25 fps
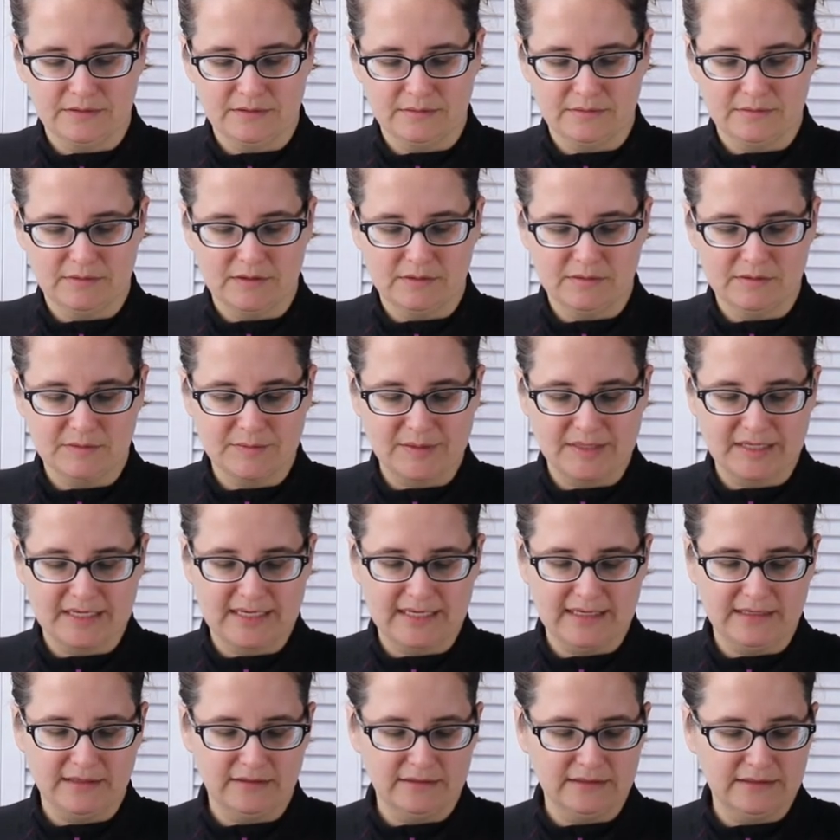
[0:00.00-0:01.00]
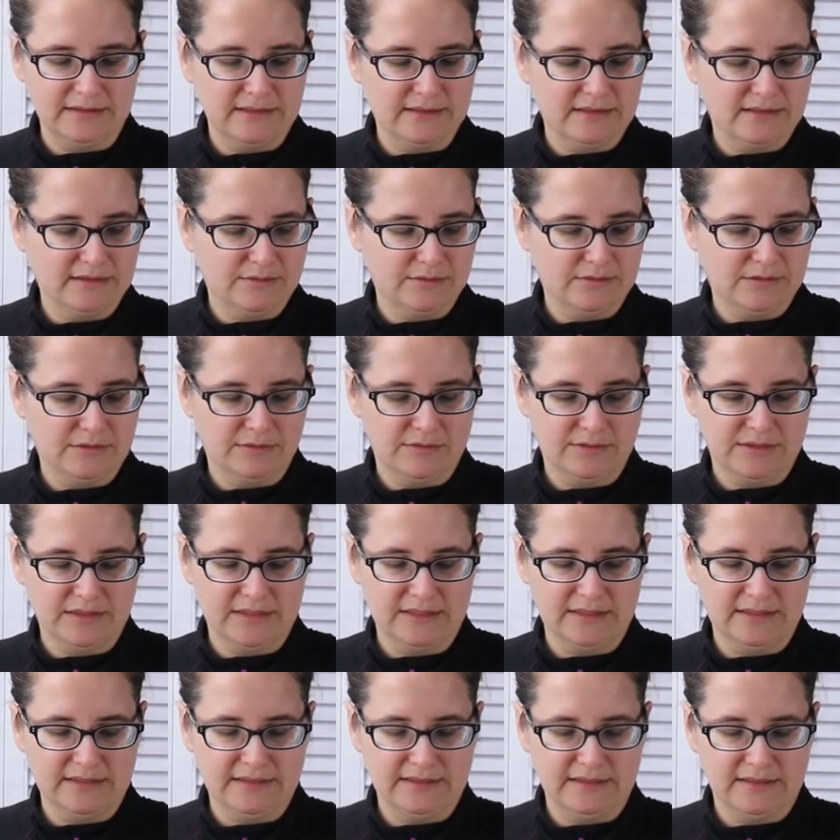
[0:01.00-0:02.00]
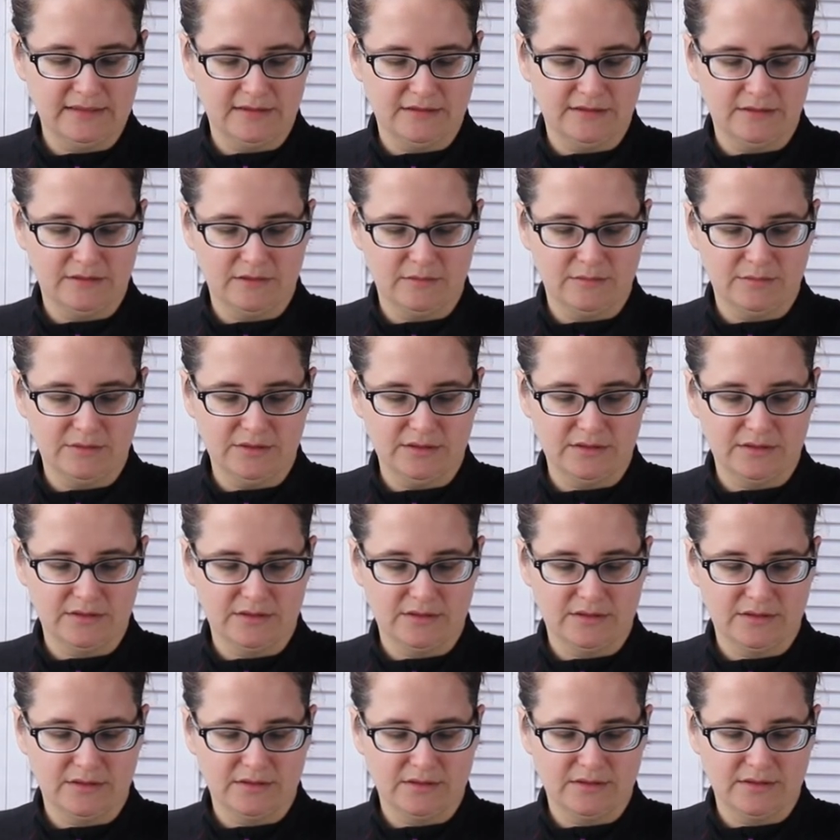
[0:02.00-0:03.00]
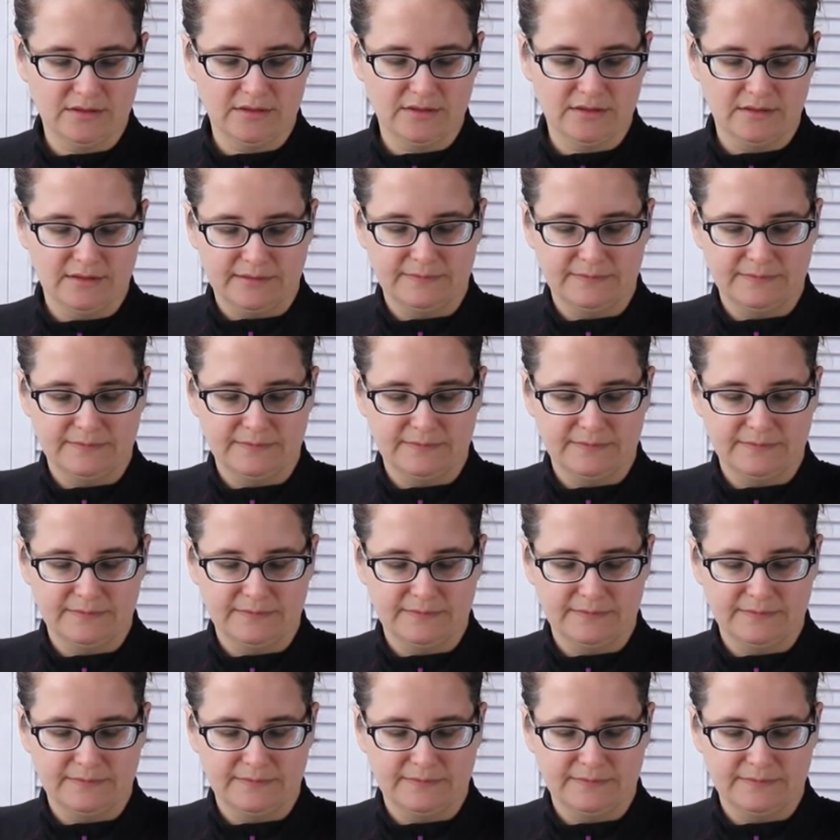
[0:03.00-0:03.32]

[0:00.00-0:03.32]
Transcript: Sometimes my kettle leaks. We don't want it to leak onto the books.